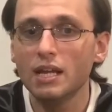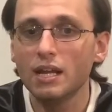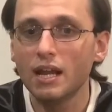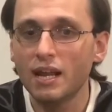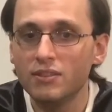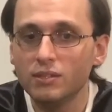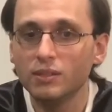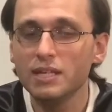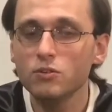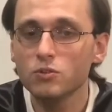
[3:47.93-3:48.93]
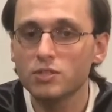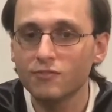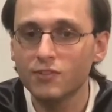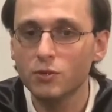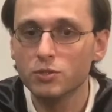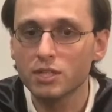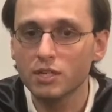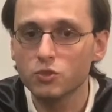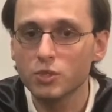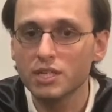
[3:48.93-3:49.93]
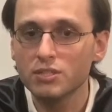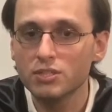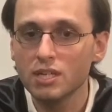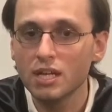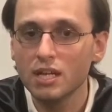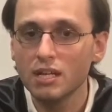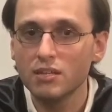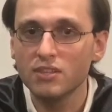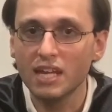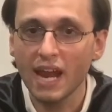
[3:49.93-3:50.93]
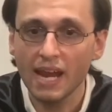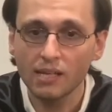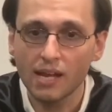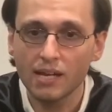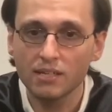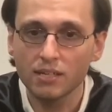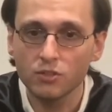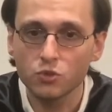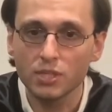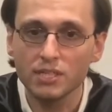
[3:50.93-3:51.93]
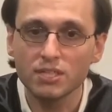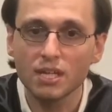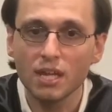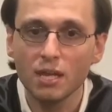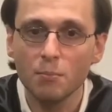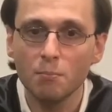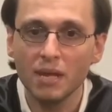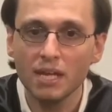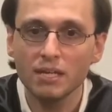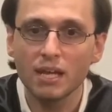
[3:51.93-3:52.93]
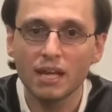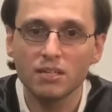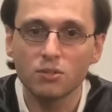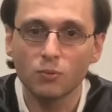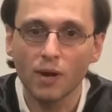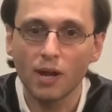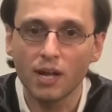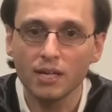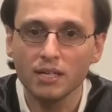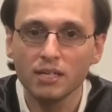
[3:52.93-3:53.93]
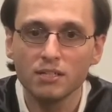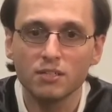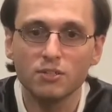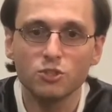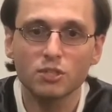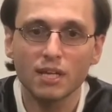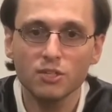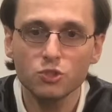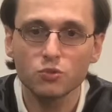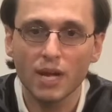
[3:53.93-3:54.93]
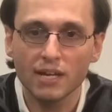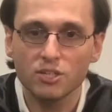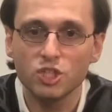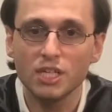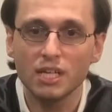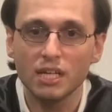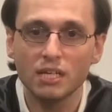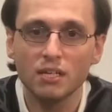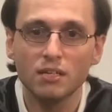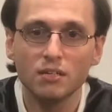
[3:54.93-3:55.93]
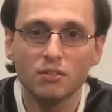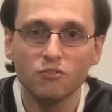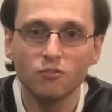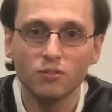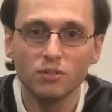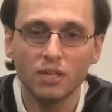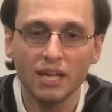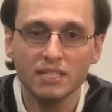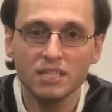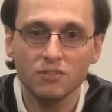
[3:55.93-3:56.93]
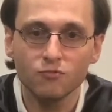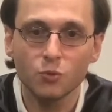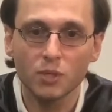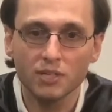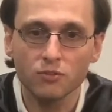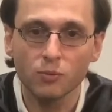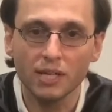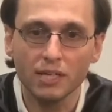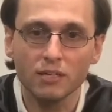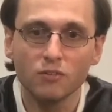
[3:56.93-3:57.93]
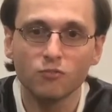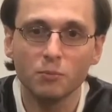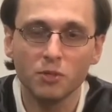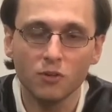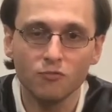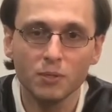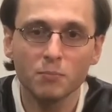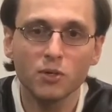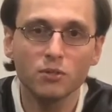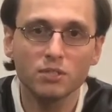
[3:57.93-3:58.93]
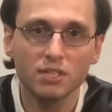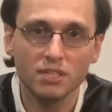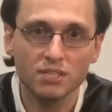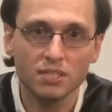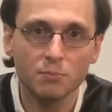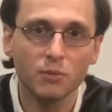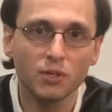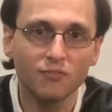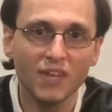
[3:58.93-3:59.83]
and the leaders of those countries, the Allied countries, met at Tehran to discuss strategy in 1943, from November to December of that